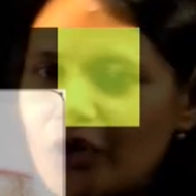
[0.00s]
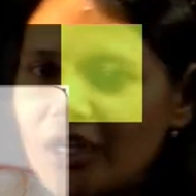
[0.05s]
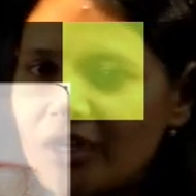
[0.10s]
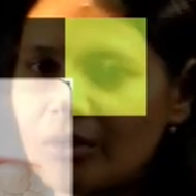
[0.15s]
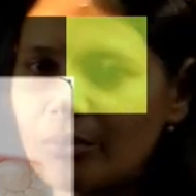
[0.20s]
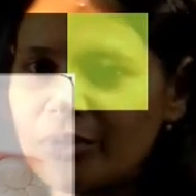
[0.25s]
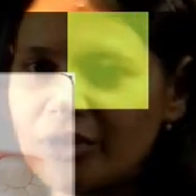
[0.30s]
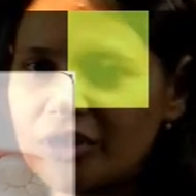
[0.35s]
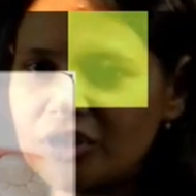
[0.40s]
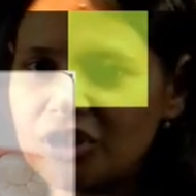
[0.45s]
can
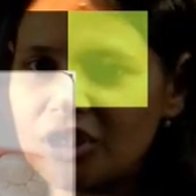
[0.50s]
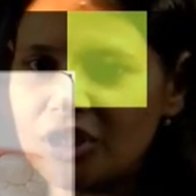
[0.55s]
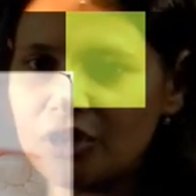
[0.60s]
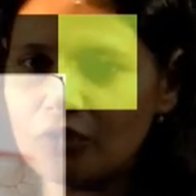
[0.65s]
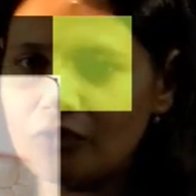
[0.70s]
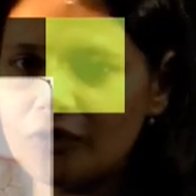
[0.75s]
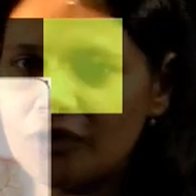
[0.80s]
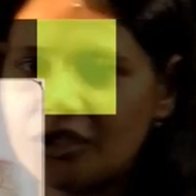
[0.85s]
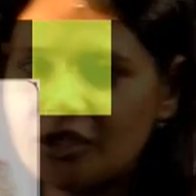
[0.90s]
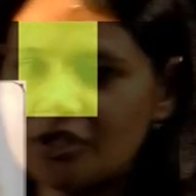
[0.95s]
appreciate
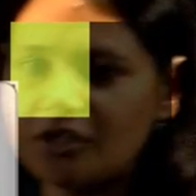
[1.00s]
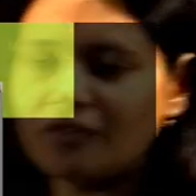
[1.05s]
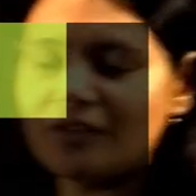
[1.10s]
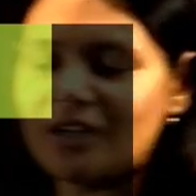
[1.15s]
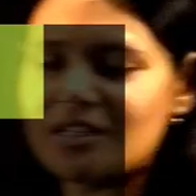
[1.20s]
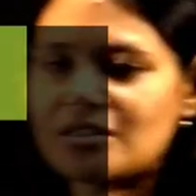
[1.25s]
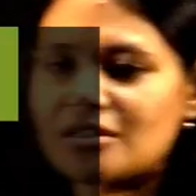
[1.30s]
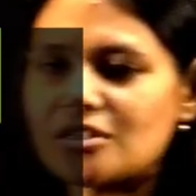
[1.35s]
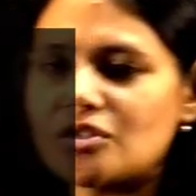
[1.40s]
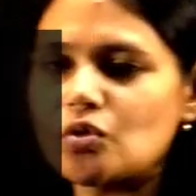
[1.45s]
over here,
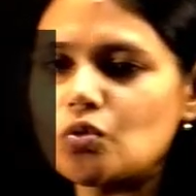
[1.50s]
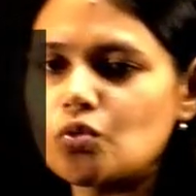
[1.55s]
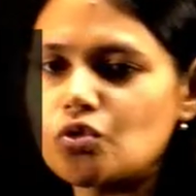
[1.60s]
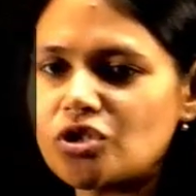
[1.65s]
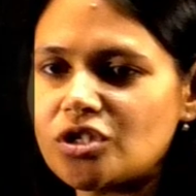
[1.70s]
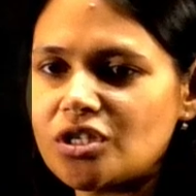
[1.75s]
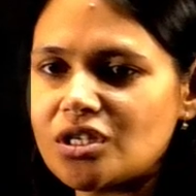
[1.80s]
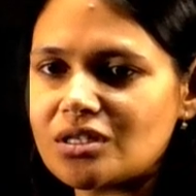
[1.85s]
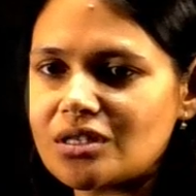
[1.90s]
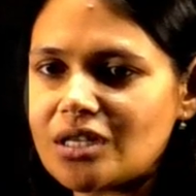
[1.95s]
once the
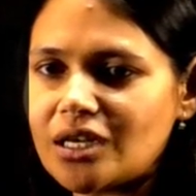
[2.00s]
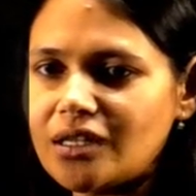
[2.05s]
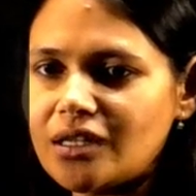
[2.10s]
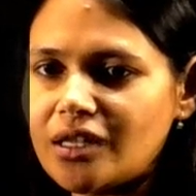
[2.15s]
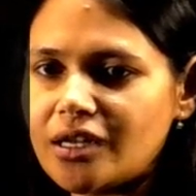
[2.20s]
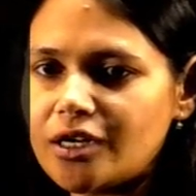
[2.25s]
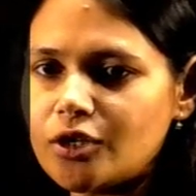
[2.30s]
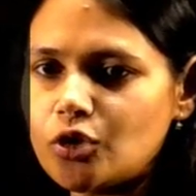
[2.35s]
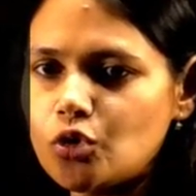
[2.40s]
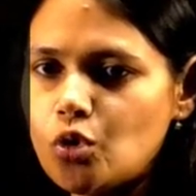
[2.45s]
suture is done,
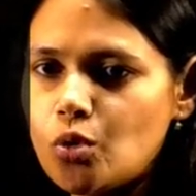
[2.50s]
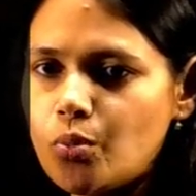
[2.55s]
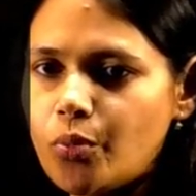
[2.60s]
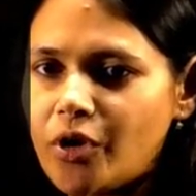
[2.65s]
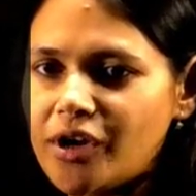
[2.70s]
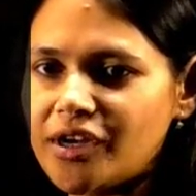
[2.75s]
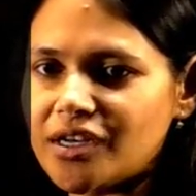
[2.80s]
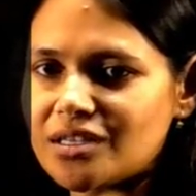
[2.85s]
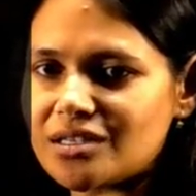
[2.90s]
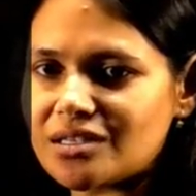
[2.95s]
there are 2
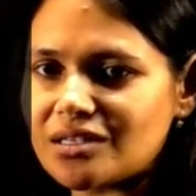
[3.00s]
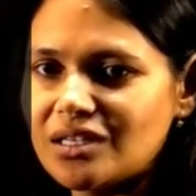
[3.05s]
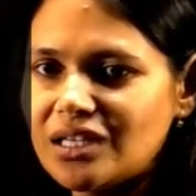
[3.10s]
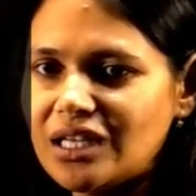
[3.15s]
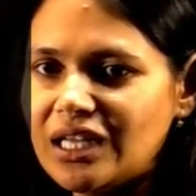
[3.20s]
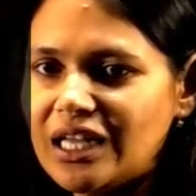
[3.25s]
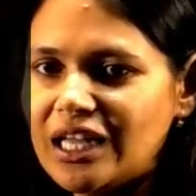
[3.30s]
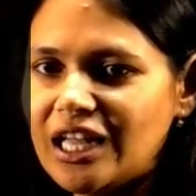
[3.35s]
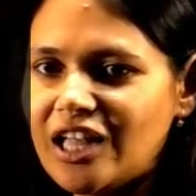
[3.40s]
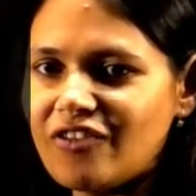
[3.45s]
points.
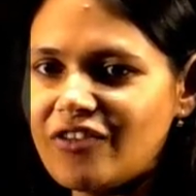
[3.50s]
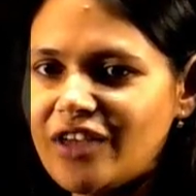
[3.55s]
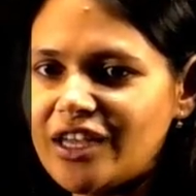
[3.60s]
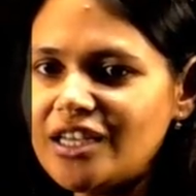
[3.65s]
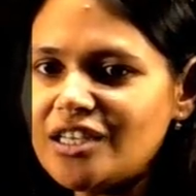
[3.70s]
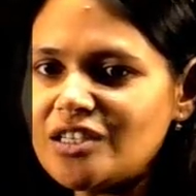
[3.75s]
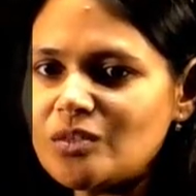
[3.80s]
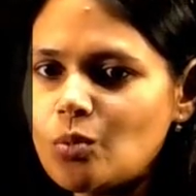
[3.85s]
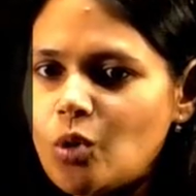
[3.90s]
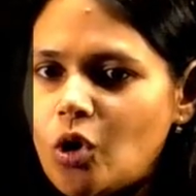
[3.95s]

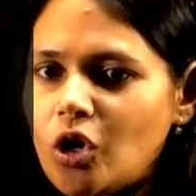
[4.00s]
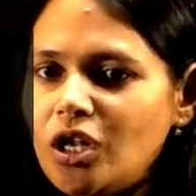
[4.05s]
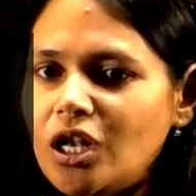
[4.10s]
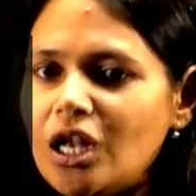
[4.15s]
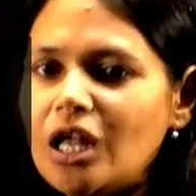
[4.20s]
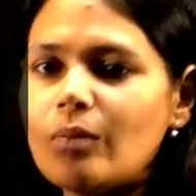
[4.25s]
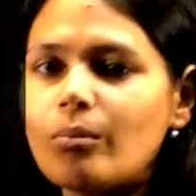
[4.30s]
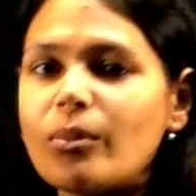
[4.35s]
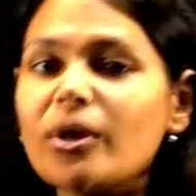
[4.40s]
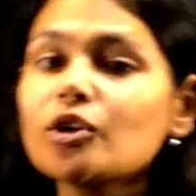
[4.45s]
Very
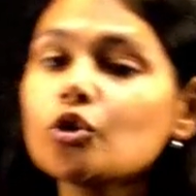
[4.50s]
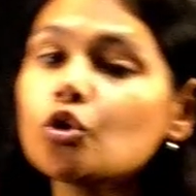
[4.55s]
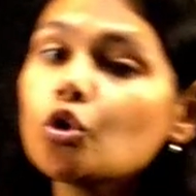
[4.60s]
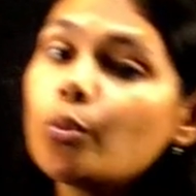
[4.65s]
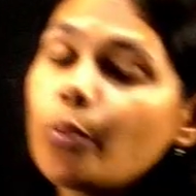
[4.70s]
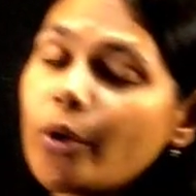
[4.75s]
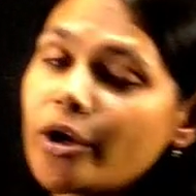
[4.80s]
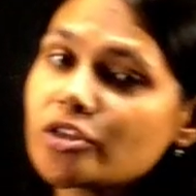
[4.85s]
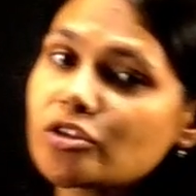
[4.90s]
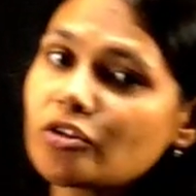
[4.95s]
small, but
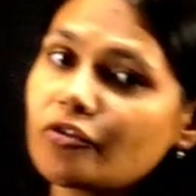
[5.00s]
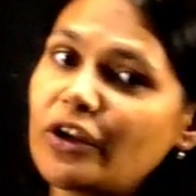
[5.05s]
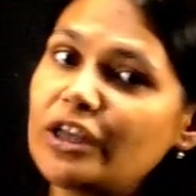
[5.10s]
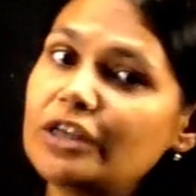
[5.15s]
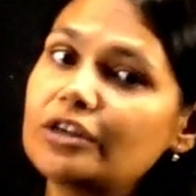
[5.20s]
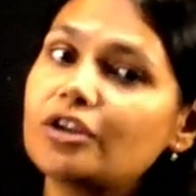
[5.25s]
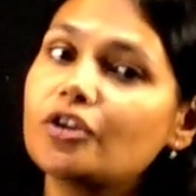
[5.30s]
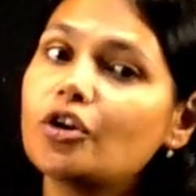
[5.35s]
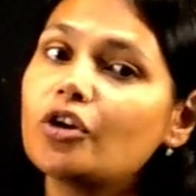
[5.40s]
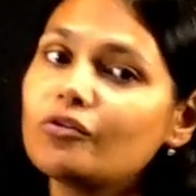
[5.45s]
2 points of
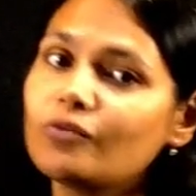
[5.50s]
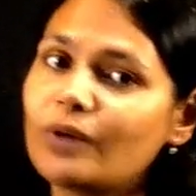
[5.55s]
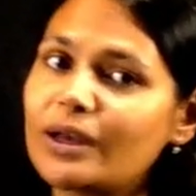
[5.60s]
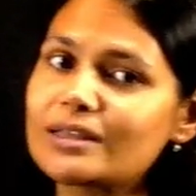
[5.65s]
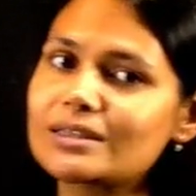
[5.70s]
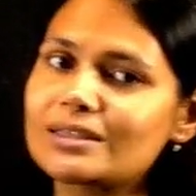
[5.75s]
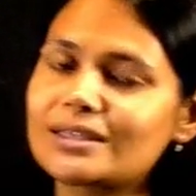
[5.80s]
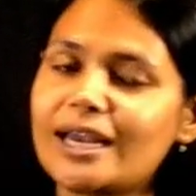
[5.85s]
entry on one